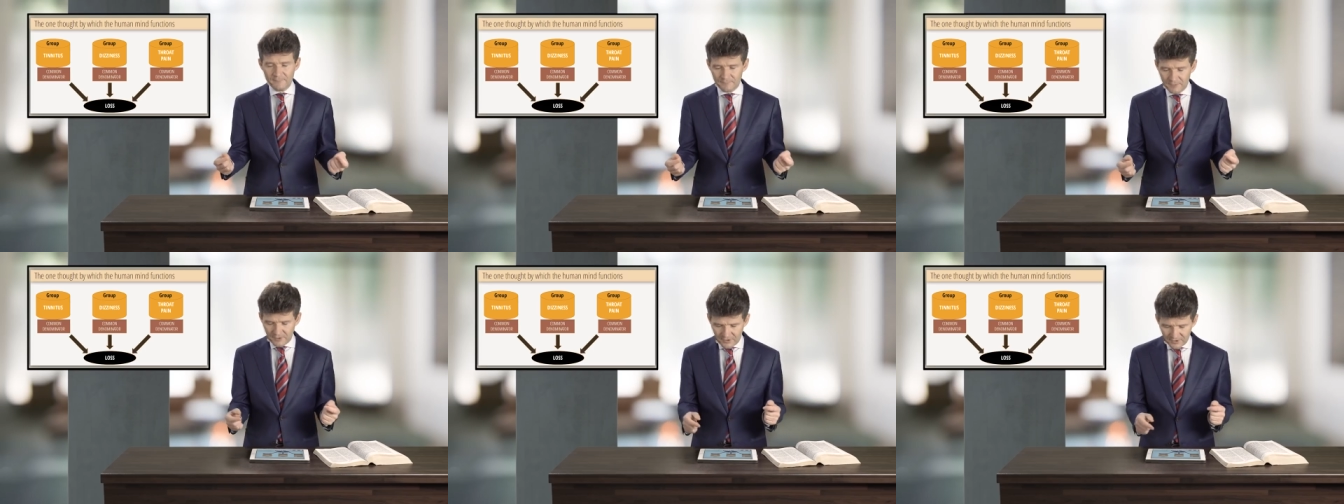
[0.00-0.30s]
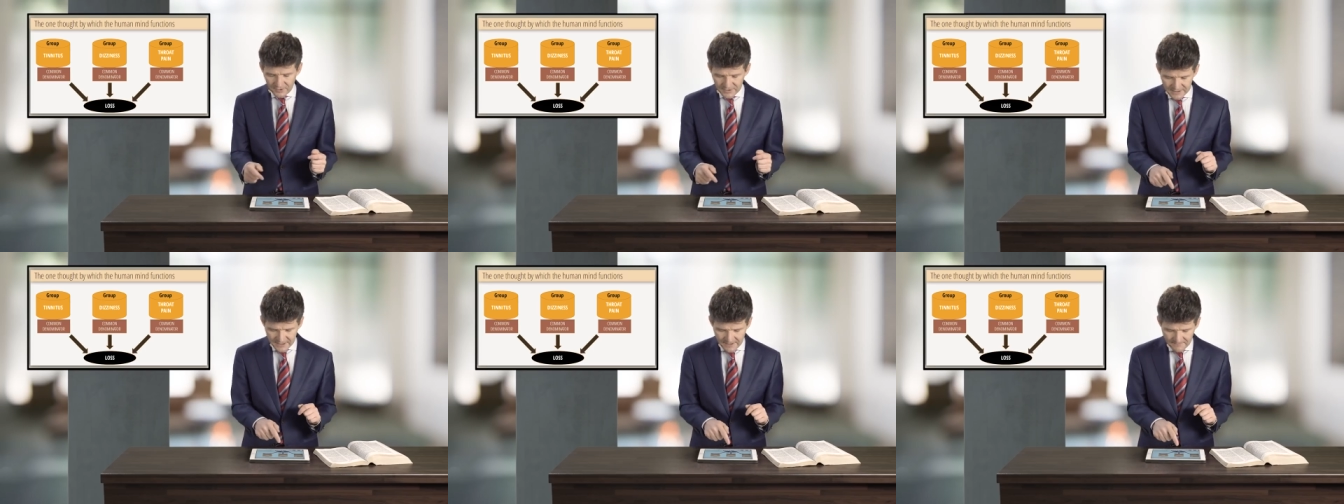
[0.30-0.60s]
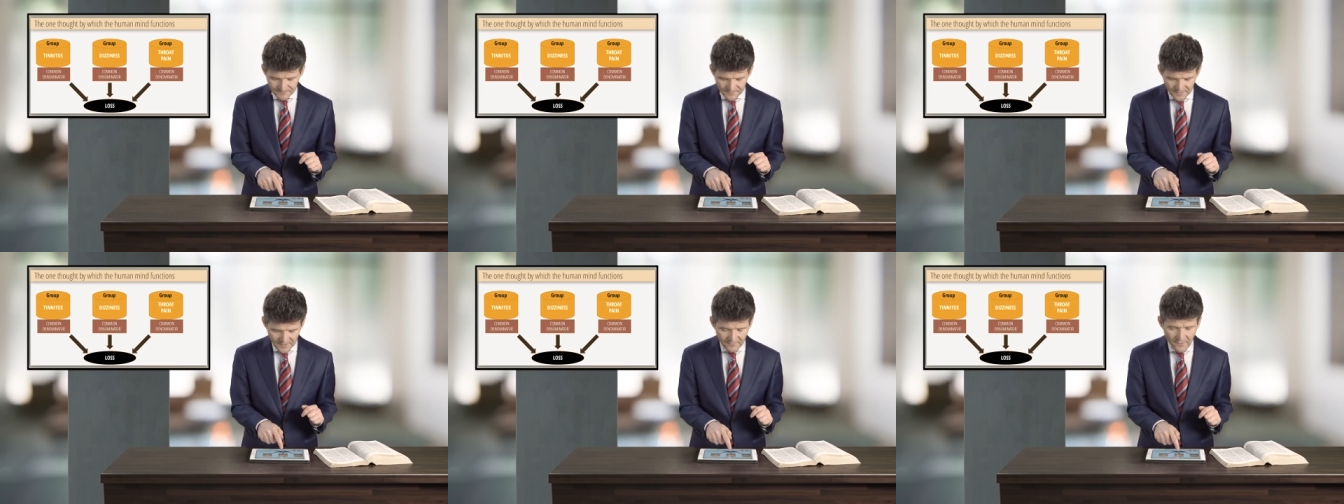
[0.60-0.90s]
Because
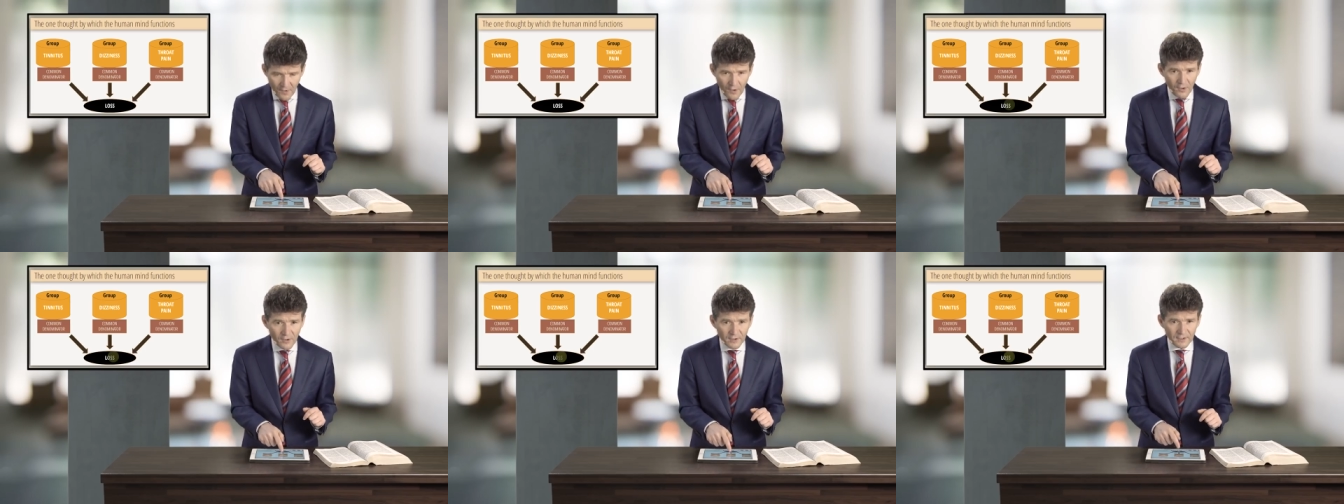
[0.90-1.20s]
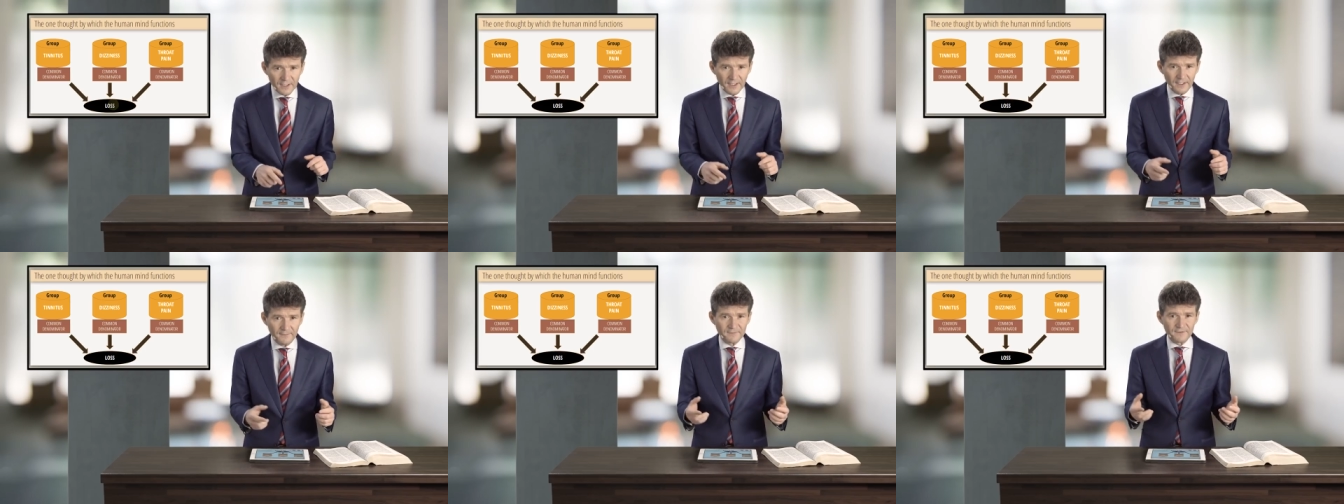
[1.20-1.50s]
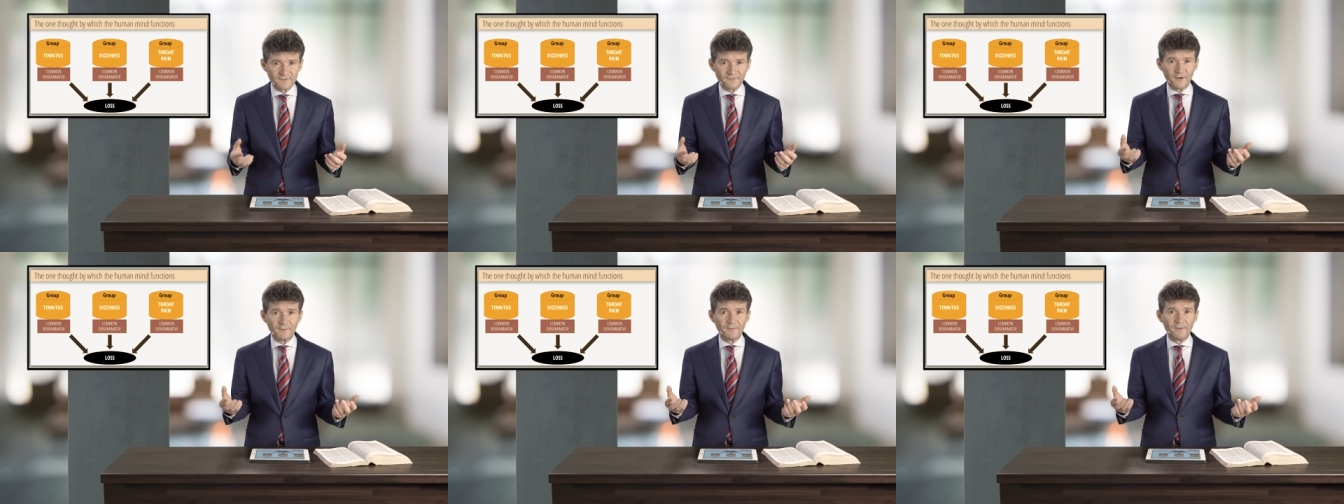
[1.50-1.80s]
it all
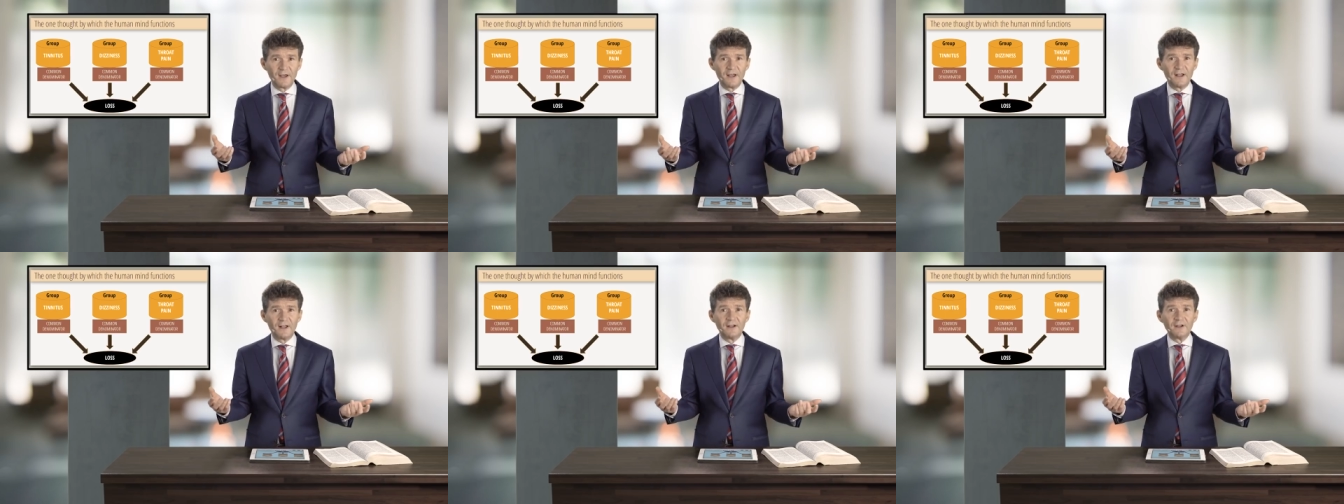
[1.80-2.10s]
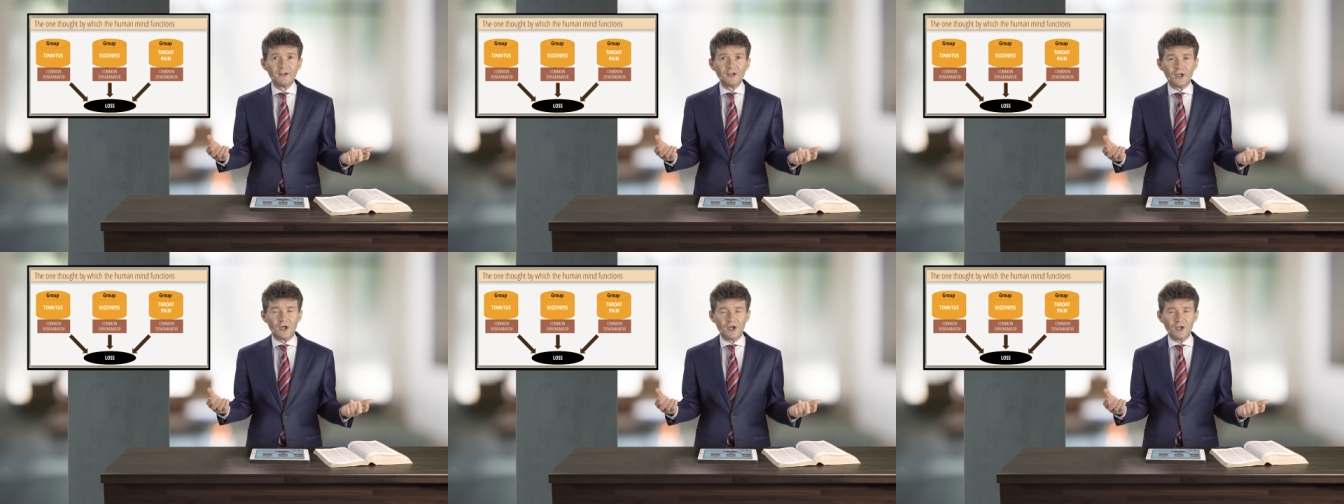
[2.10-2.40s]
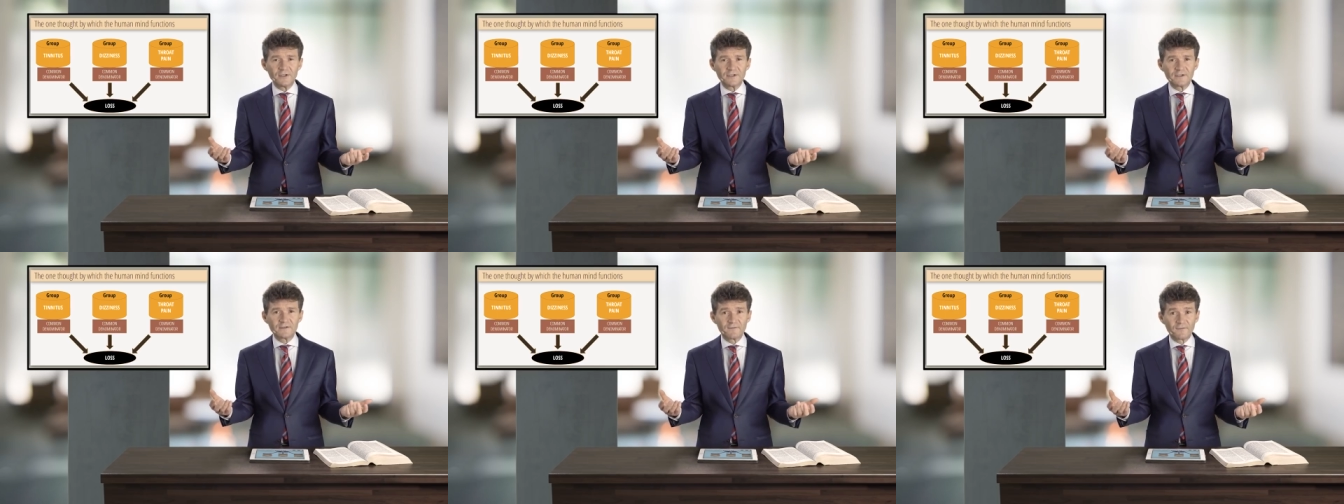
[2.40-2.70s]
comes from
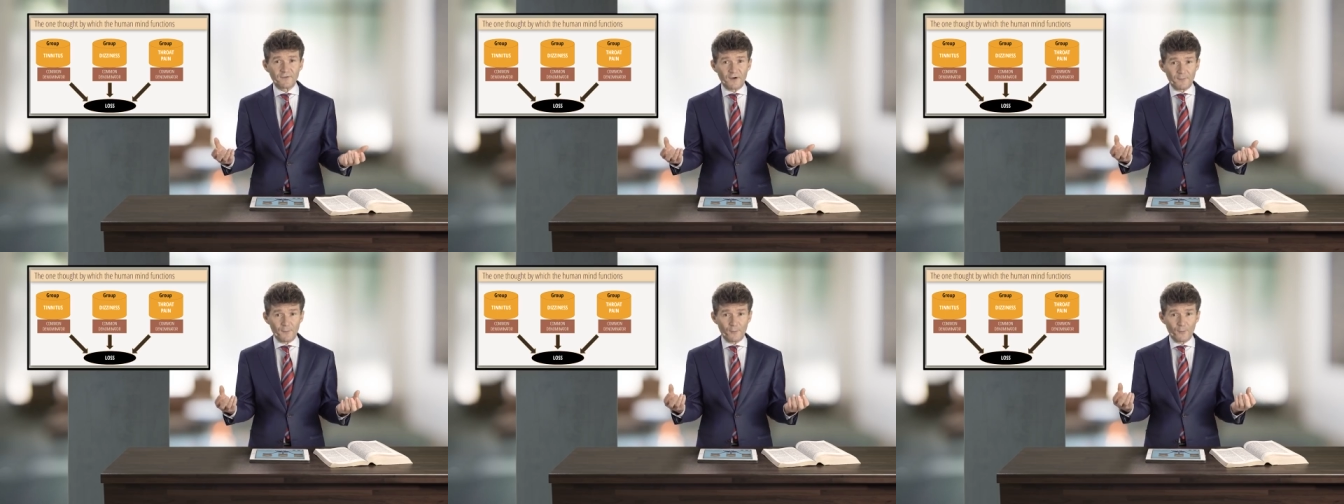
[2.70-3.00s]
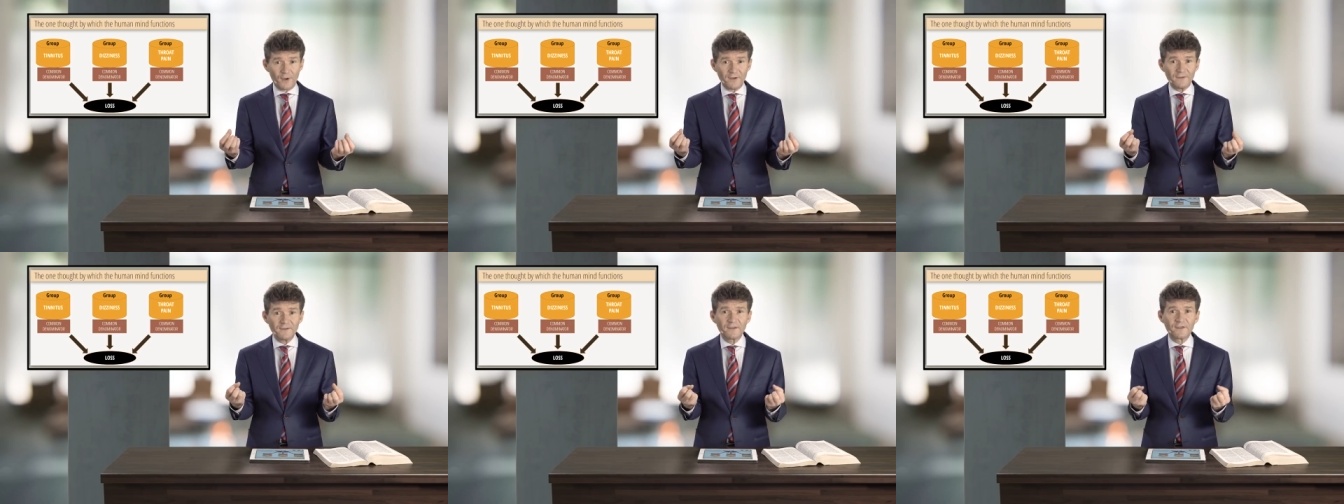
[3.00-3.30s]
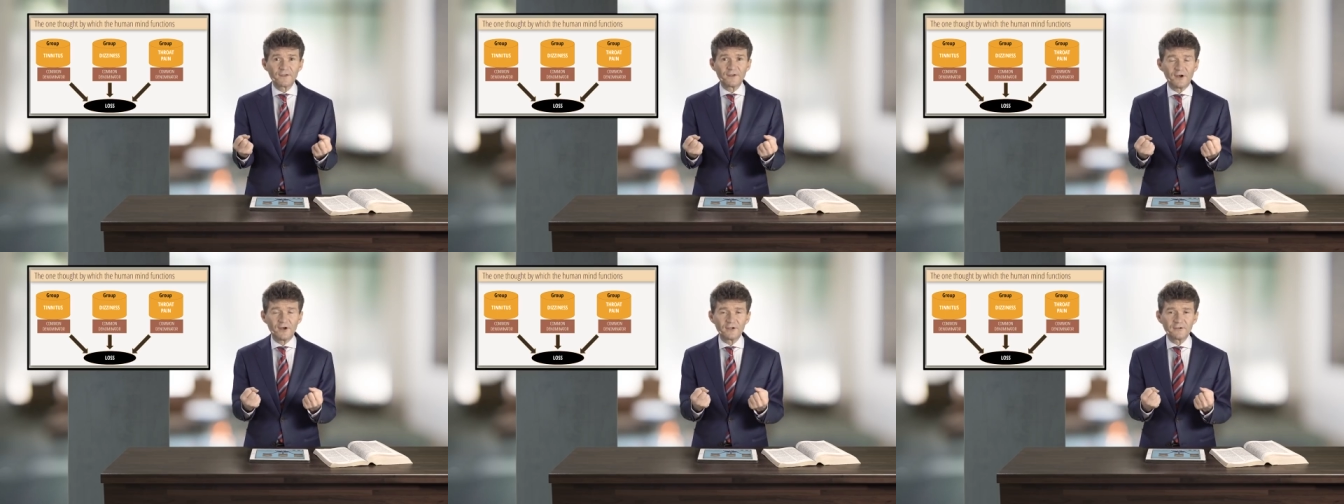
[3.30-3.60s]
loss, from one
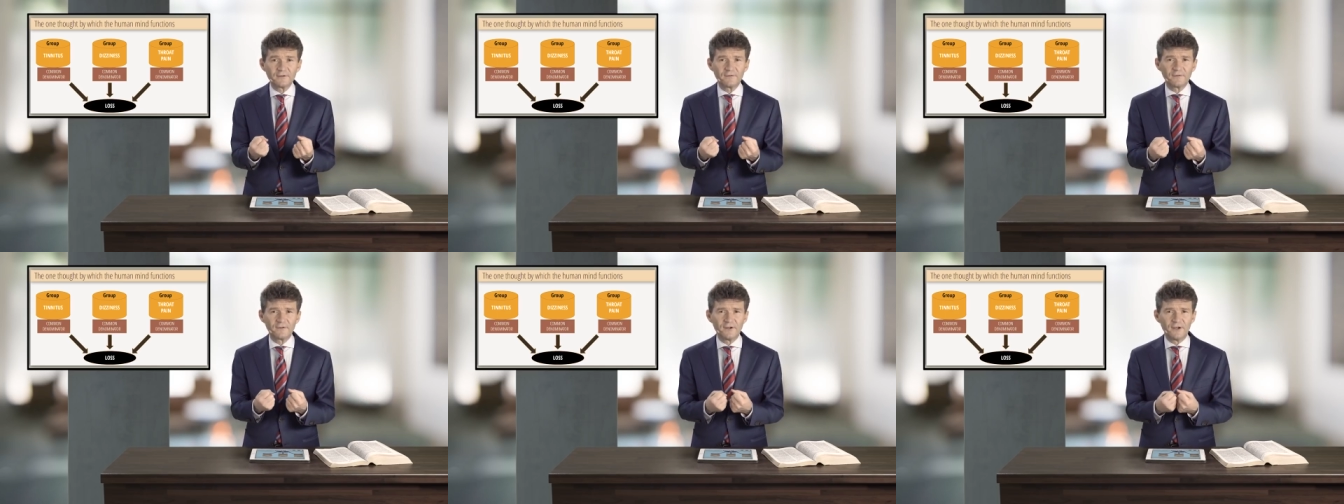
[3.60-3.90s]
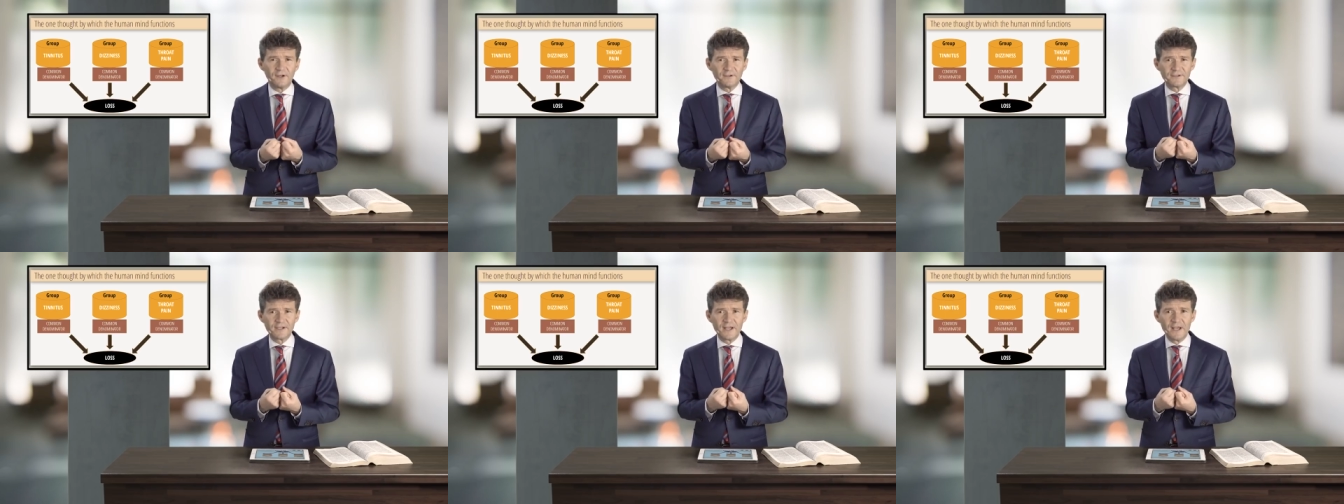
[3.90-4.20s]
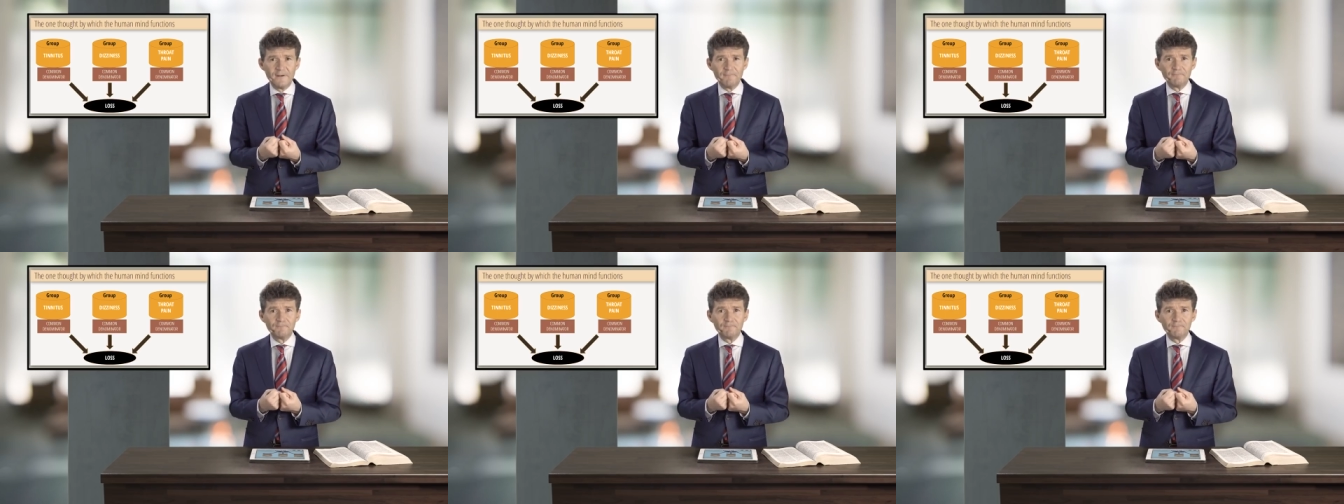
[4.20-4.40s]
thought of loss.